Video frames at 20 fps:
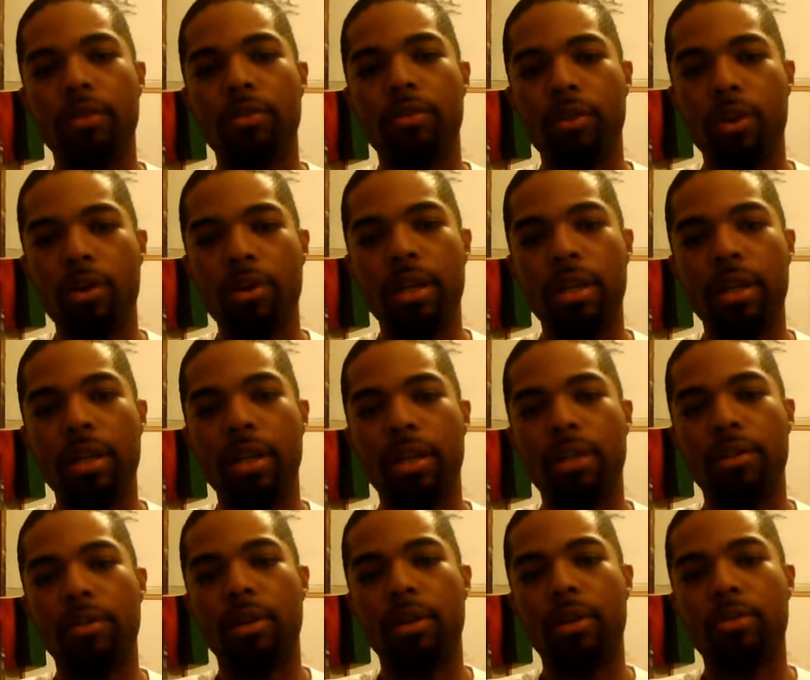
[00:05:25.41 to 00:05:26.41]
voting
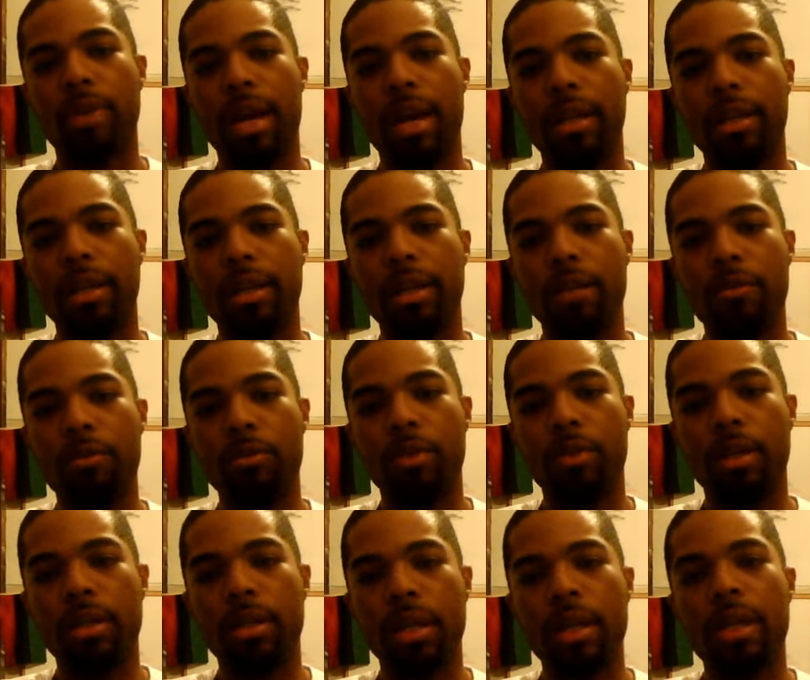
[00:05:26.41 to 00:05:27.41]
and rallying
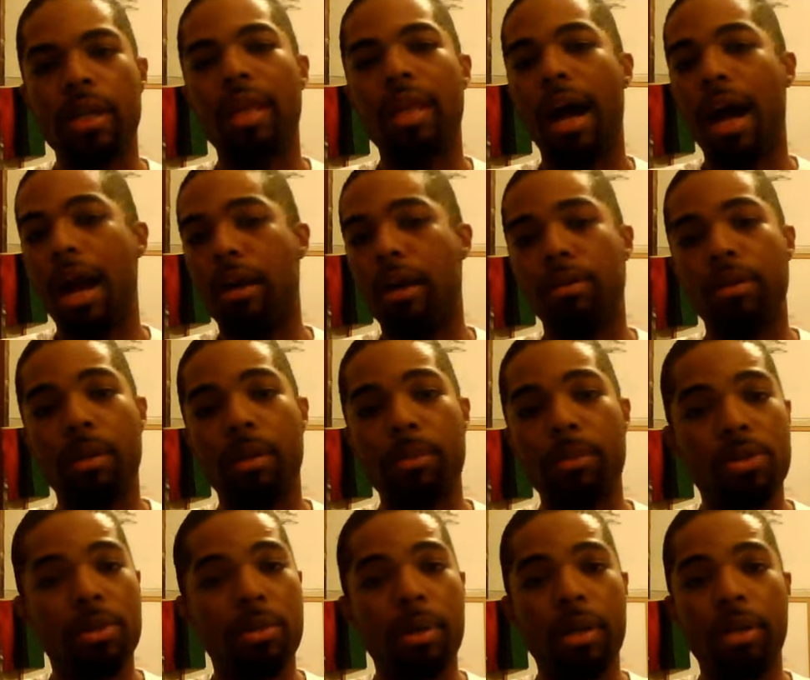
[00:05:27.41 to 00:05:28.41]
everyone. The higher our numbers,
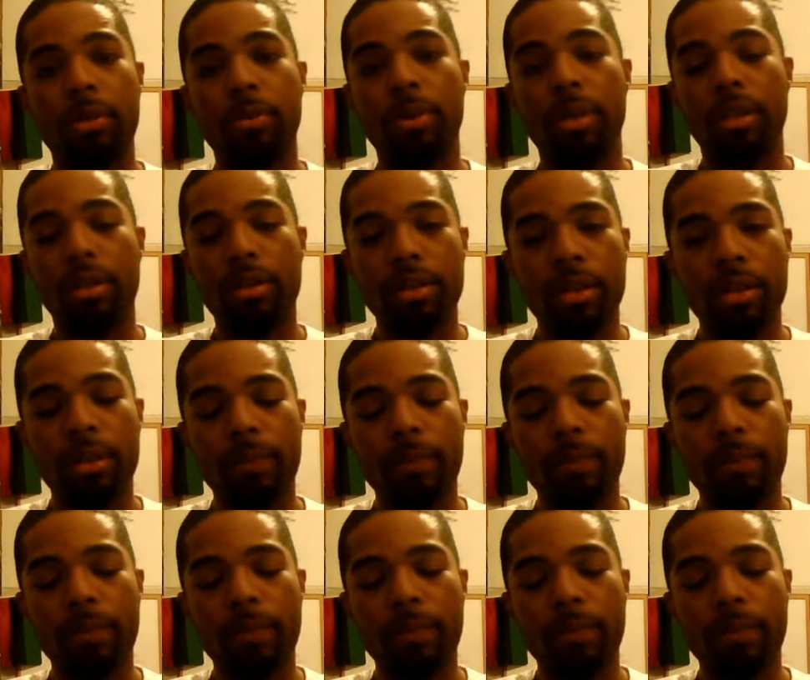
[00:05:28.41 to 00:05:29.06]
the better we look.